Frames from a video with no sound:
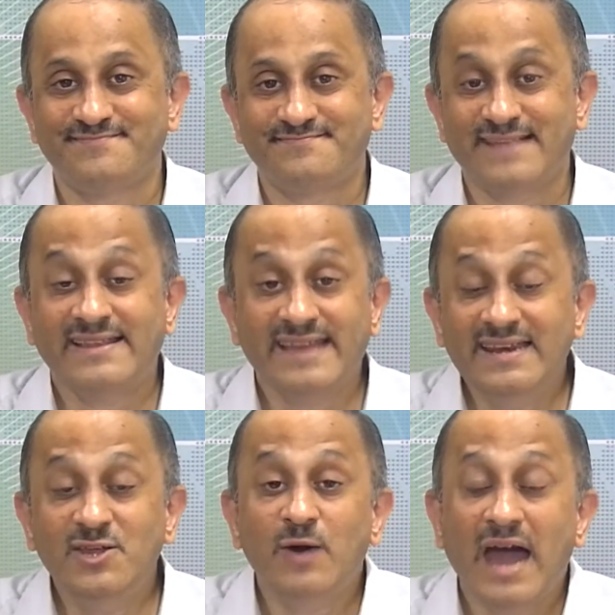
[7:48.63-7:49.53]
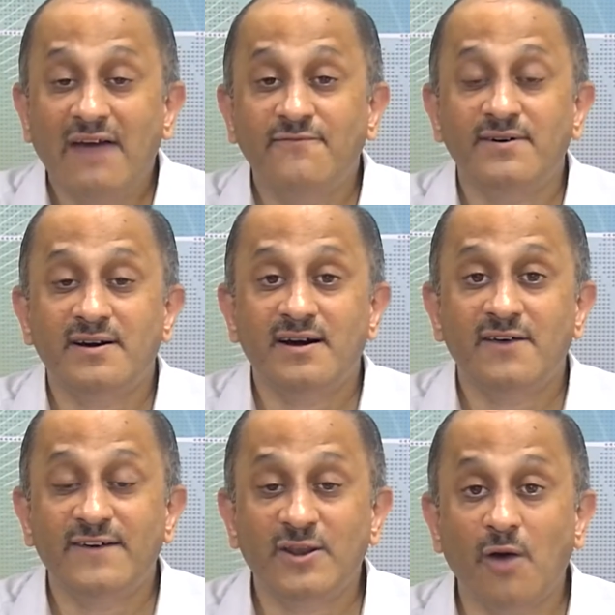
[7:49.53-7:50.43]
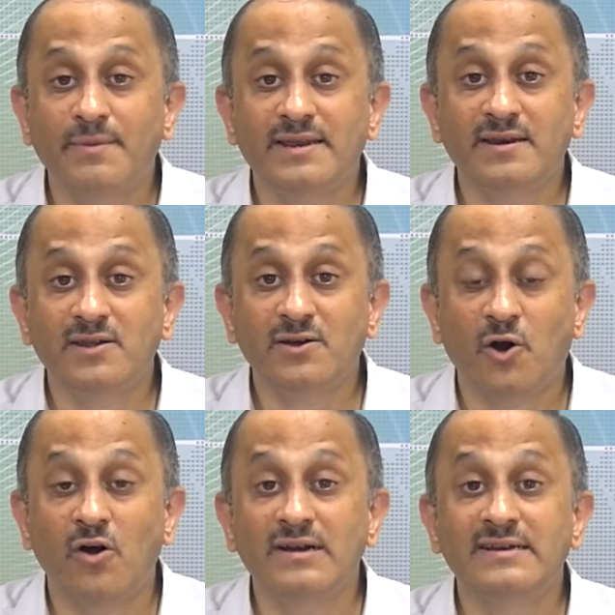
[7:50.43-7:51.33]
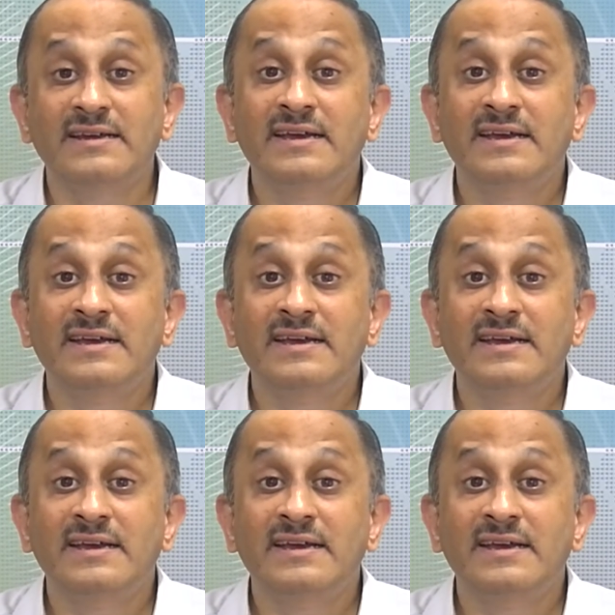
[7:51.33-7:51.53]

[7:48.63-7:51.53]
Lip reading: And then you have a phenomenon called